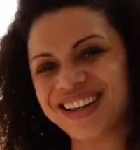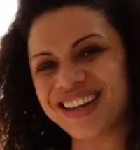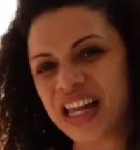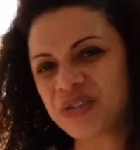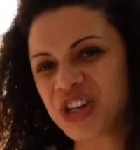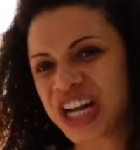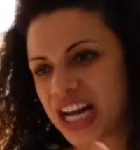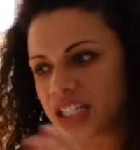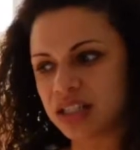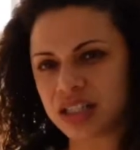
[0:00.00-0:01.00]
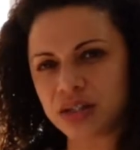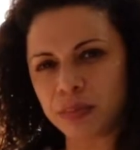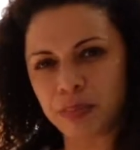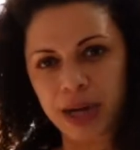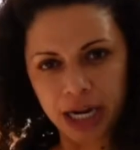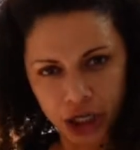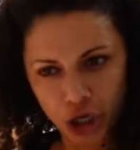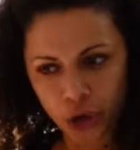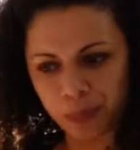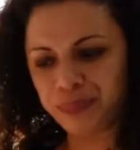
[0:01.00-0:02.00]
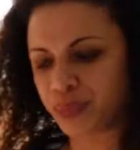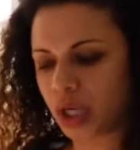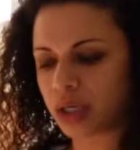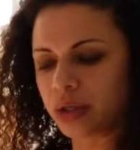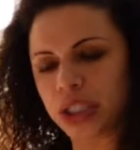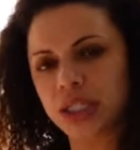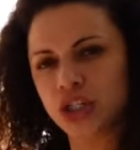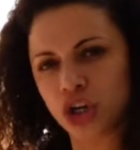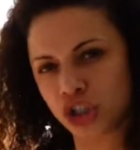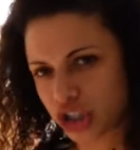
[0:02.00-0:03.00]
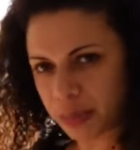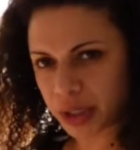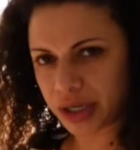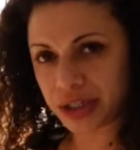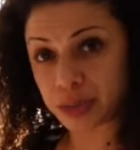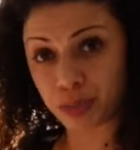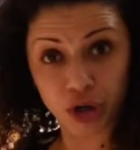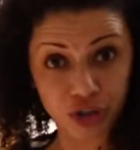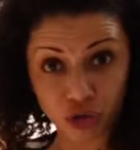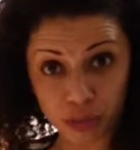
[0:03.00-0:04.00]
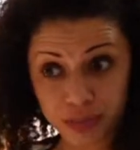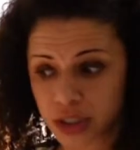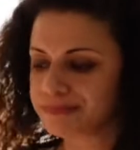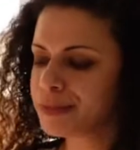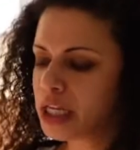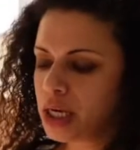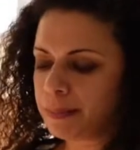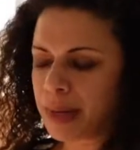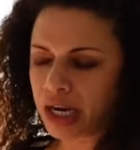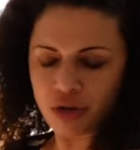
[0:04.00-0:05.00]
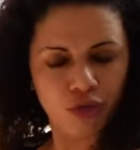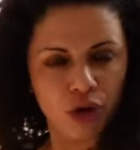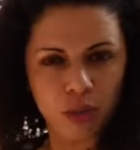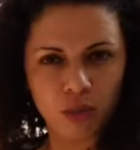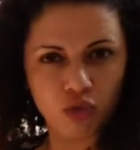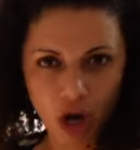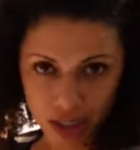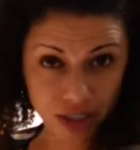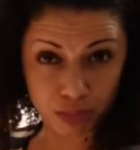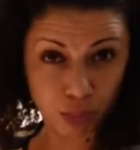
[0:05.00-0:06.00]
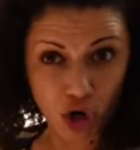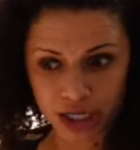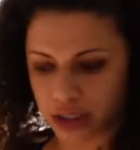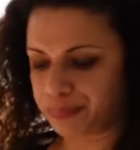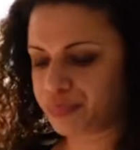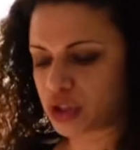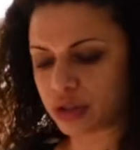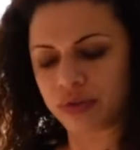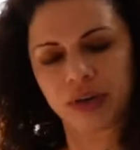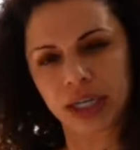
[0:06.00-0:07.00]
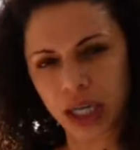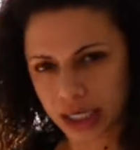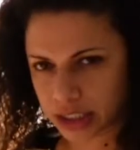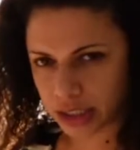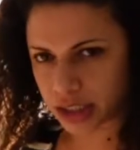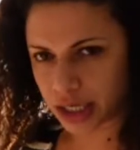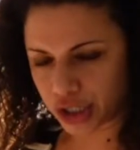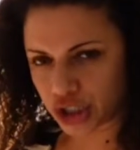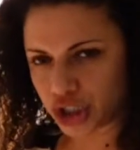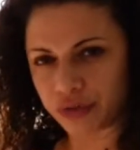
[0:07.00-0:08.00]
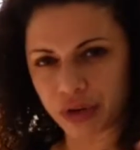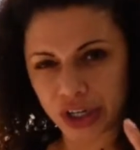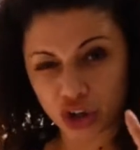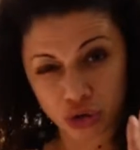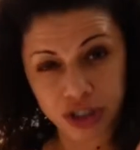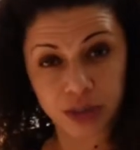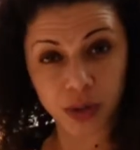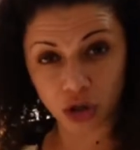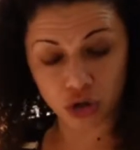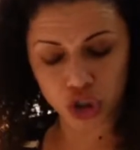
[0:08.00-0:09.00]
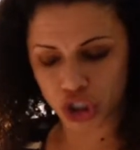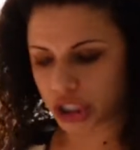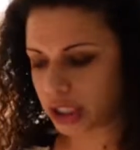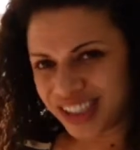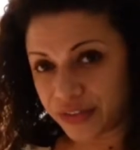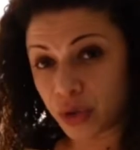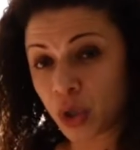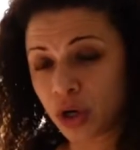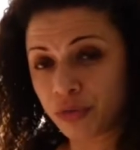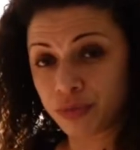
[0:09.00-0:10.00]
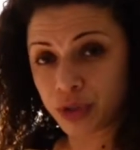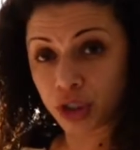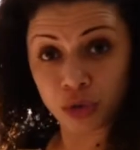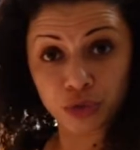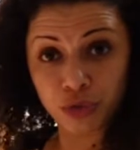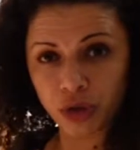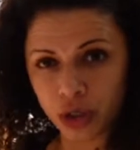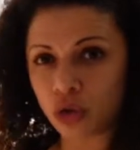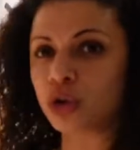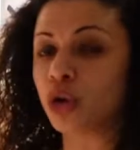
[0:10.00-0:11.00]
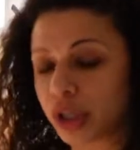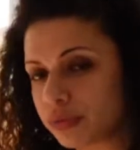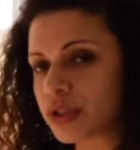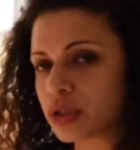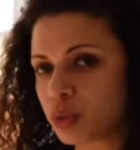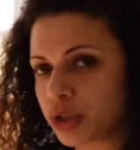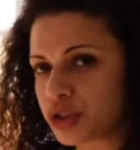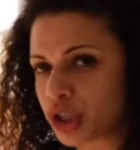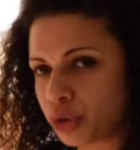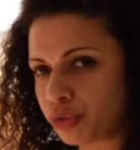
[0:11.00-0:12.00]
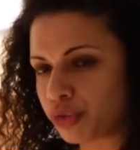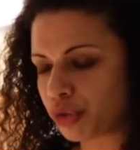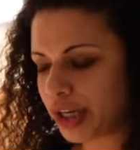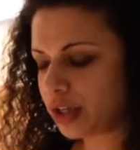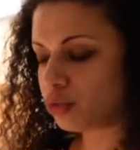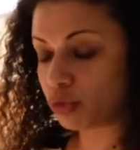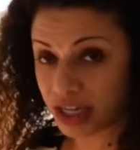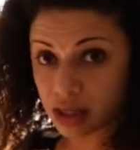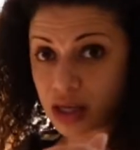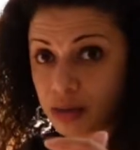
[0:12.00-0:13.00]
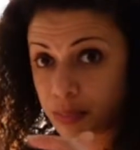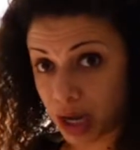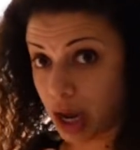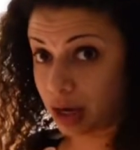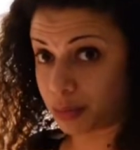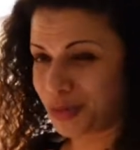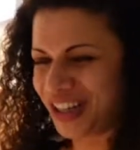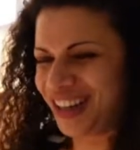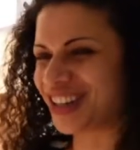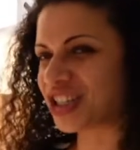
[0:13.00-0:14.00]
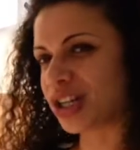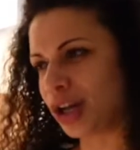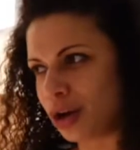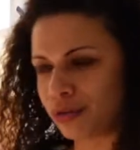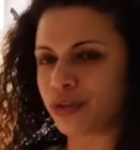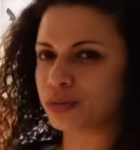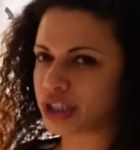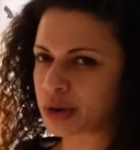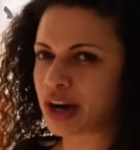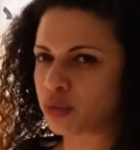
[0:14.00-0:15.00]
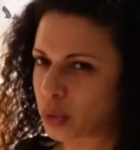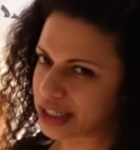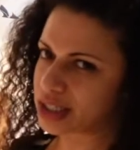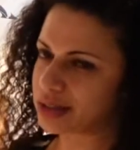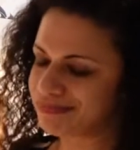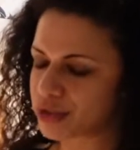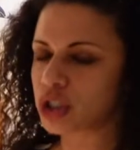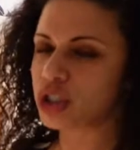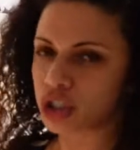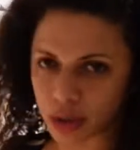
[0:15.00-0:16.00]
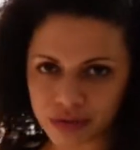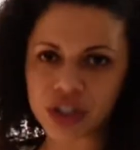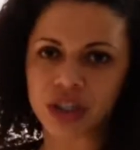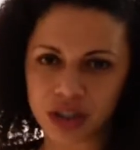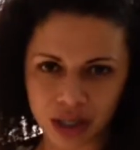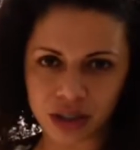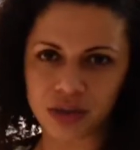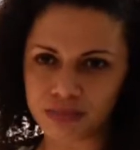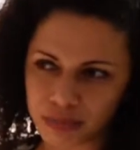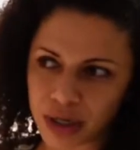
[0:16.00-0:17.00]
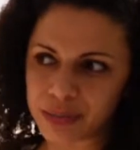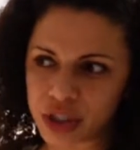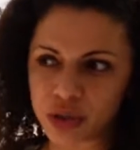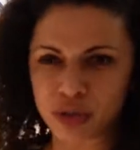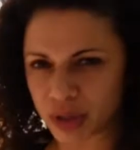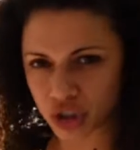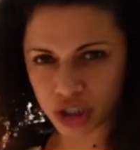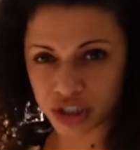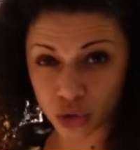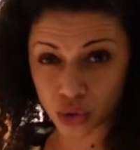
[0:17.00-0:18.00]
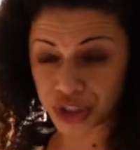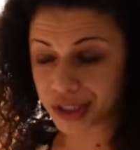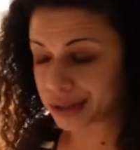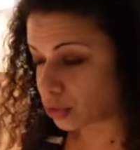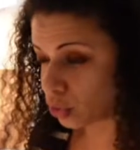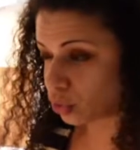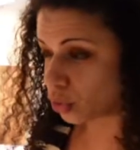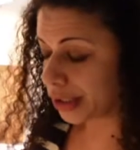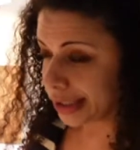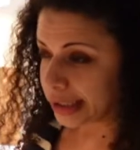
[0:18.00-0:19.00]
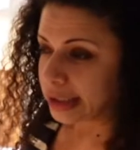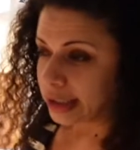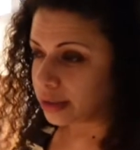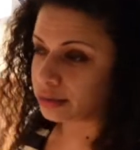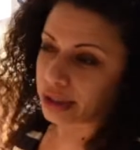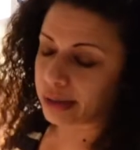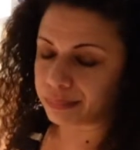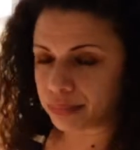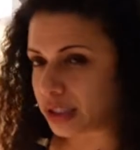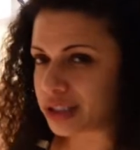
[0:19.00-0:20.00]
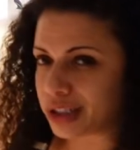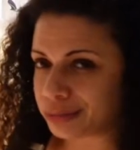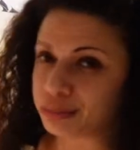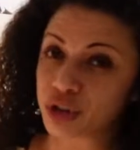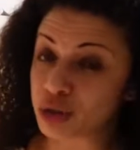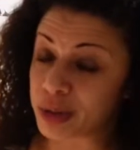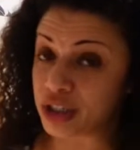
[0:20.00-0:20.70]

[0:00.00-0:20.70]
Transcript: And then I'm going to add in some panko. Now these are Japanese breadcrumbs made from rice bread. So they're very light in texture, very crisp and crunchy. If you are gluten-free or cooking for someone who's gluten-free, read the back because a lot of them do have wheat in. So you do have to kind of perhaps do a specialist order or yeah, I don't know, just be